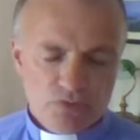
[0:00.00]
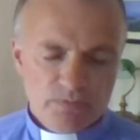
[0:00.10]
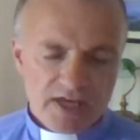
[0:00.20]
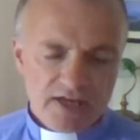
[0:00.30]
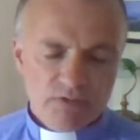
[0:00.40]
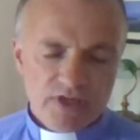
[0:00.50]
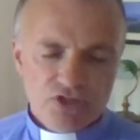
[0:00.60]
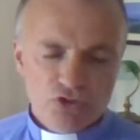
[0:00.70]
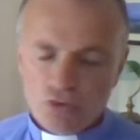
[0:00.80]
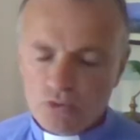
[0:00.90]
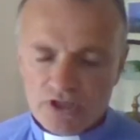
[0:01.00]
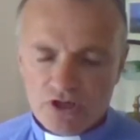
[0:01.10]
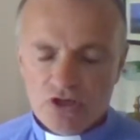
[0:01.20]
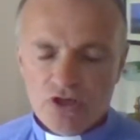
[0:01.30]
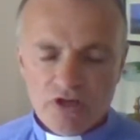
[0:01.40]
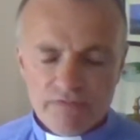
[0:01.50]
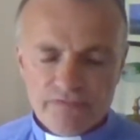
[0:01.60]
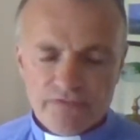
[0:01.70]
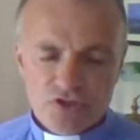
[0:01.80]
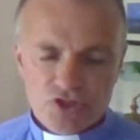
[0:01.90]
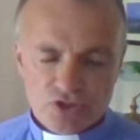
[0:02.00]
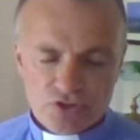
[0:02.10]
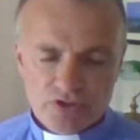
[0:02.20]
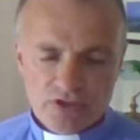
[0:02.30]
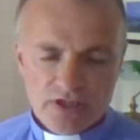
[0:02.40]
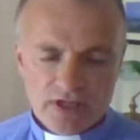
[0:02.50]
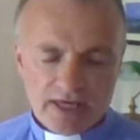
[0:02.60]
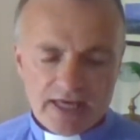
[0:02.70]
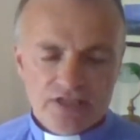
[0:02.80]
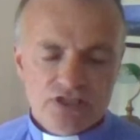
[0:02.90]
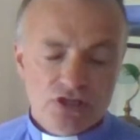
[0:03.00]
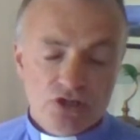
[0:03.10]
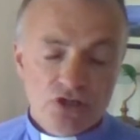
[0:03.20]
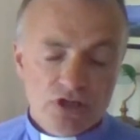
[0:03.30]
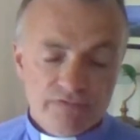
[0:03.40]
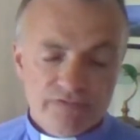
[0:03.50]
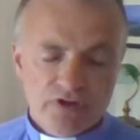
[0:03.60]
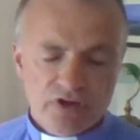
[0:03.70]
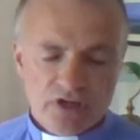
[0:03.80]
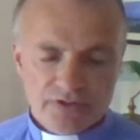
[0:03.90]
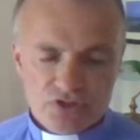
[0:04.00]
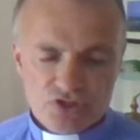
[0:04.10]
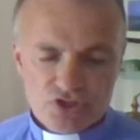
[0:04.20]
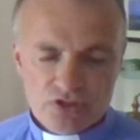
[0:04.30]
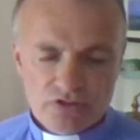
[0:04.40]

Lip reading: may we grow in our love for you and in our love for others.